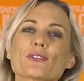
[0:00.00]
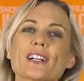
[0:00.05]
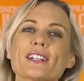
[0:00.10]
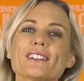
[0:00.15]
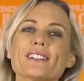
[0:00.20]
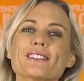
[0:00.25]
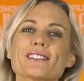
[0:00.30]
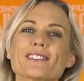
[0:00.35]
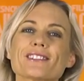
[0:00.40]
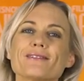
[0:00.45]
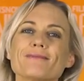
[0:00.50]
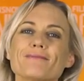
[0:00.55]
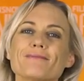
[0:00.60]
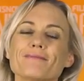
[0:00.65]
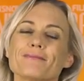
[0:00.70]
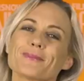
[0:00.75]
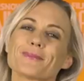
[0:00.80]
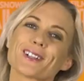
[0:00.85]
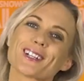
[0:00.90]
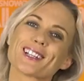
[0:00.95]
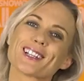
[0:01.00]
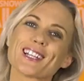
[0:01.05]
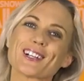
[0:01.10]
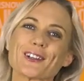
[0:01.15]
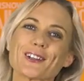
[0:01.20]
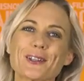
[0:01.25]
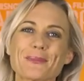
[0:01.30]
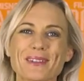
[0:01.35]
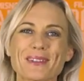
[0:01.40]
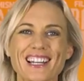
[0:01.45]
trailers? Click
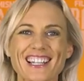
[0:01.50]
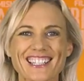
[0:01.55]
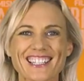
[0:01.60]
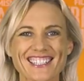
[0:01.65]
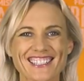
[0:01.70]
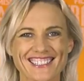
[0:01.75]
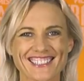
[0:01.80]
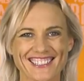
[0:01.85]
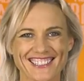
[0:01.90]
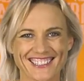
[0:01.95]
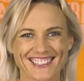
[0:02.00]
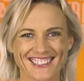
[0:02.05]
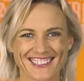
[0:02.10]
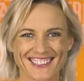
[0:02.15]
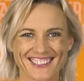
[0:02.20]
on the playlist.